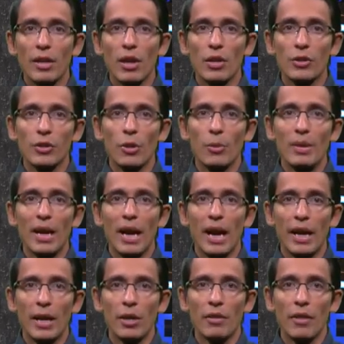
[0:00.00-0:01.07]
also be
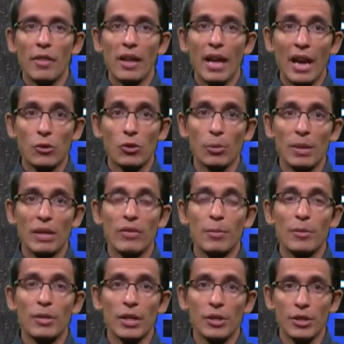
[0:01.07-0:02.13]
higher than the actual PV
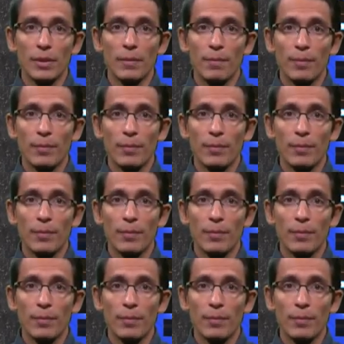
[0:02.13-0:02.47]
production.